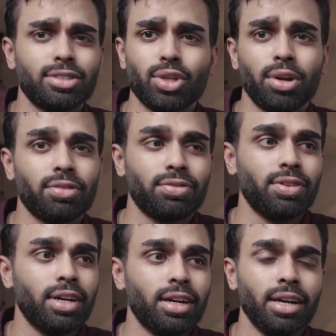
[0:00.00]
sort of
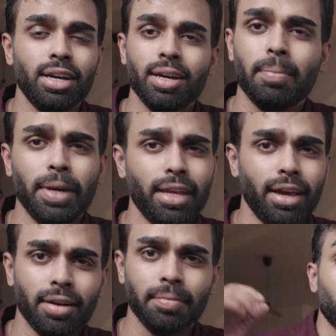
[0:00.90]
uh, media.